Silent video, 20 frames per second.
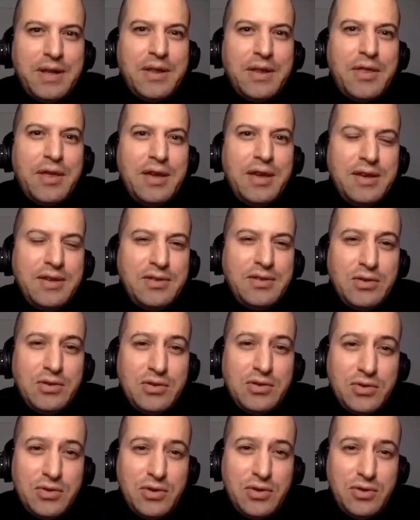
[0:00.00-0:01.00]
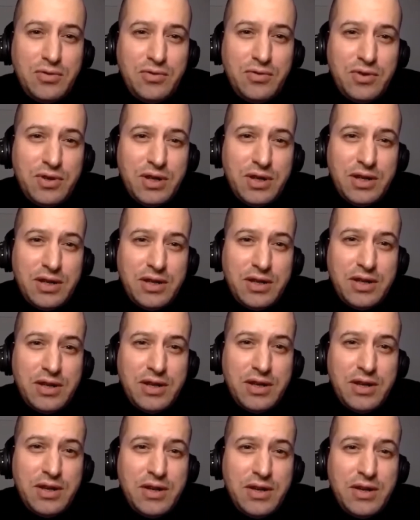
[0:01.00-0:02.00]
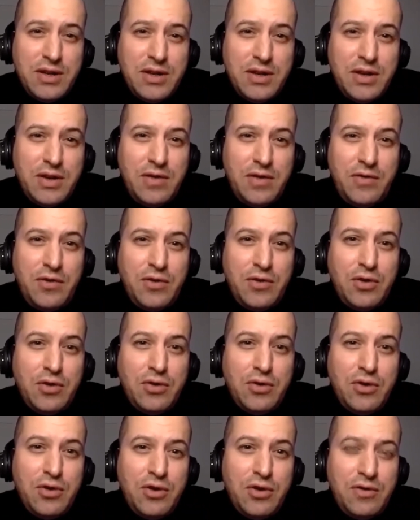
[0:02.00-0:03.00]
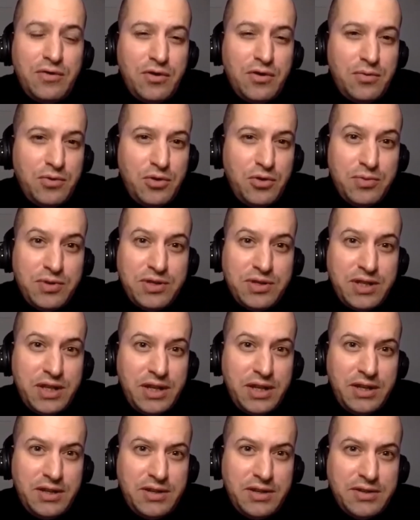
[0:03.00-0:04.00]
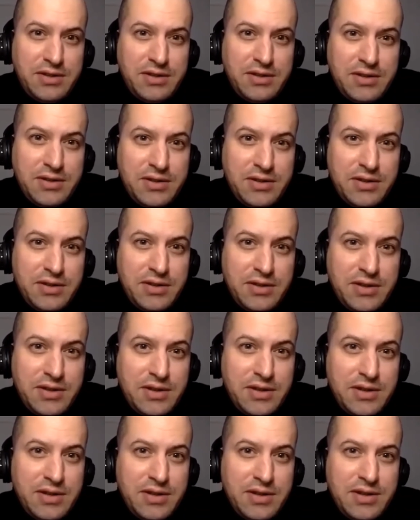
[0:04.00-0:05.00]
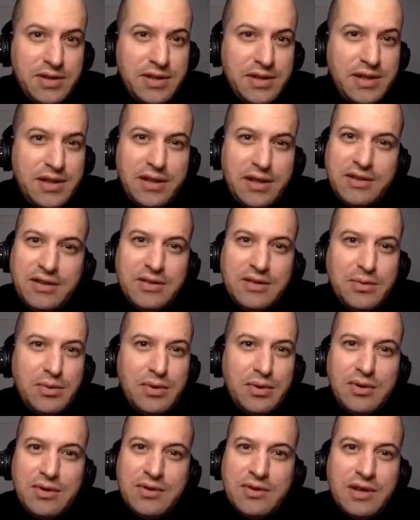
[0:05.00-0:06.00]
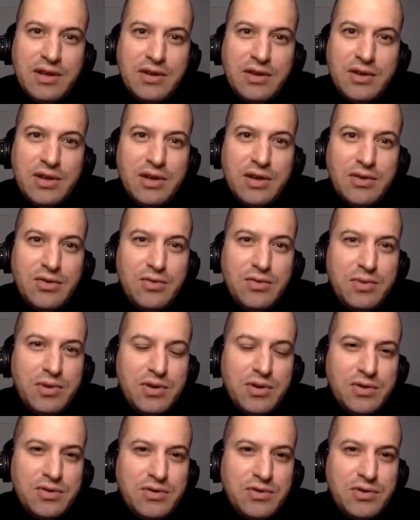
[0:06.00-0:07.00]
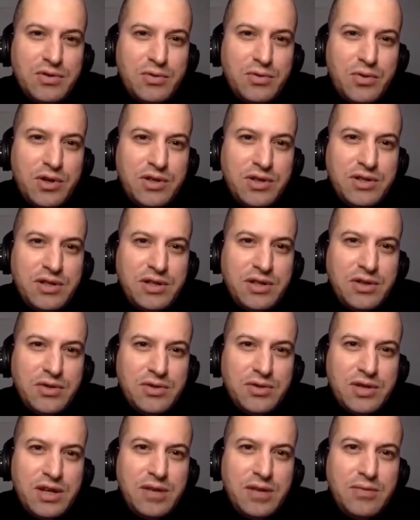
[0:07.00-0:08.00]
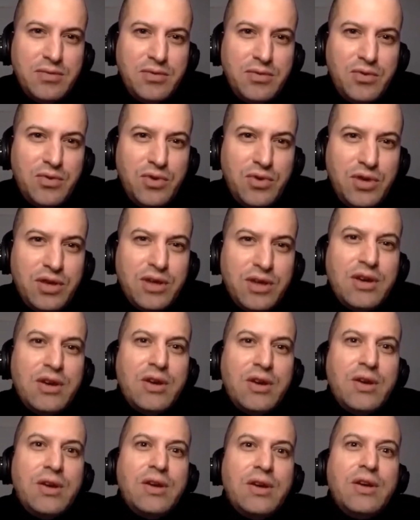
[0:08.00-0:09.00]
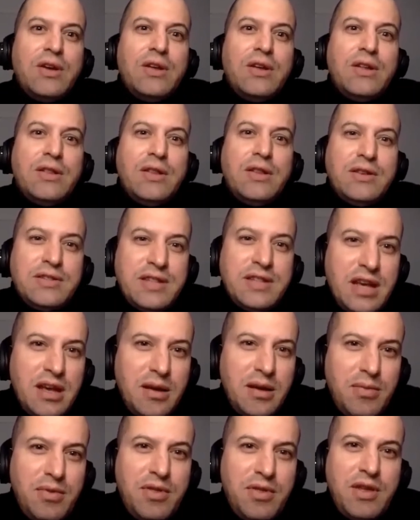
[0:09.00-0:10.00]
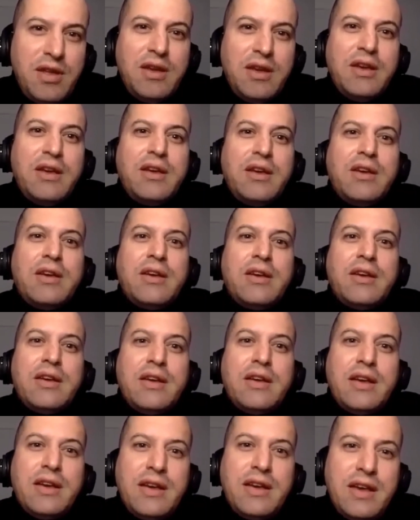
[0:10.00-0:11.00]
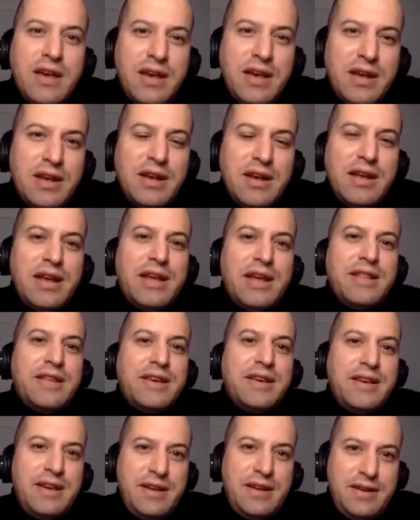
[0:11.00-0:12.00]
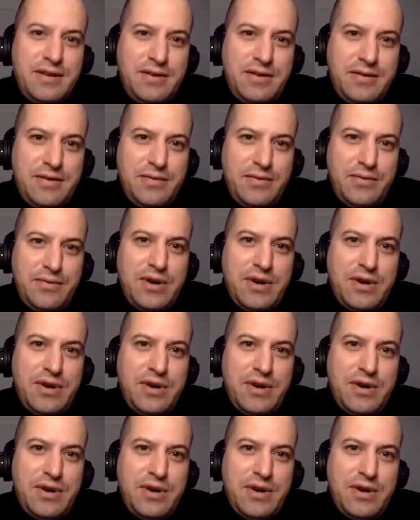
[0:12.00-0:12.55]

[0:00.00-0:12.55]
But the thing is also, don't forget, if you don't learn from your mistakes, then that's the worst thing you can do, because you're wasting your time doing the same thing again and again.